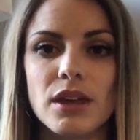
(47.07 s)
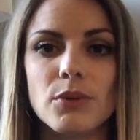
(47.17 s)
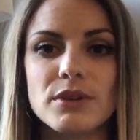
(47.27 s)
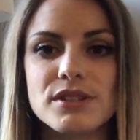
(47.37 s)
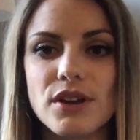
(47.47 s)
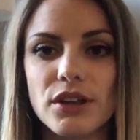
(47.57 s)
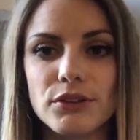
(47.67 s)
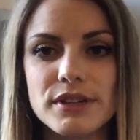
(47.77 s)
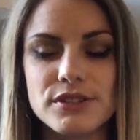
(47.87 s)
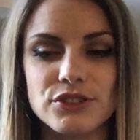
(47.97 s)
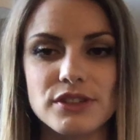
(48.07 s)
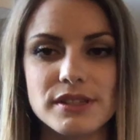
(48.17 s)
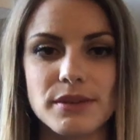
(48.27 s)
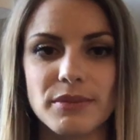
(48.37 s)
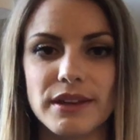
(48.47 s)
When a scholar researches
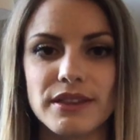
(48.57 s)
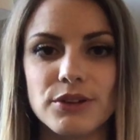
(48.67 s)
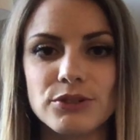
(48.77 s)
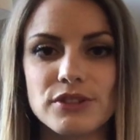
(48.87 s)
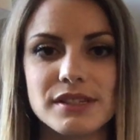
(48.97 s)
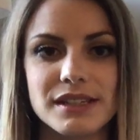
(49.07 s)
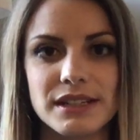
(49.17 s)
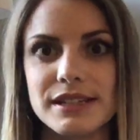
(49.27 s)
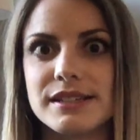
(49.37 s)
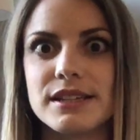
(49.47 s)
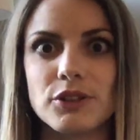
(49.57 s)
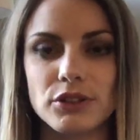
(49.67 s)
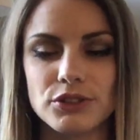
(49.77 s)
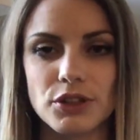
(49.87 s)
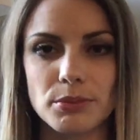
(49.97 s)
something, they don't just study a single
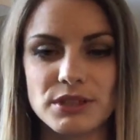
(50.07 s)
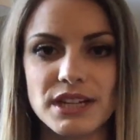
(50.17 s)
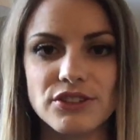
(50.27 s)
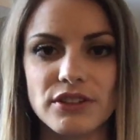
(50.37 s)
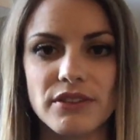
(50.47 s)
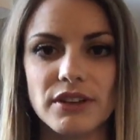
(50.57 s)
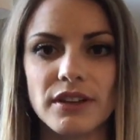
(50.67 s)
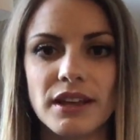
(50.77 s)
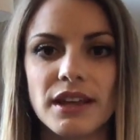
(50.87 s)
interpretation of it.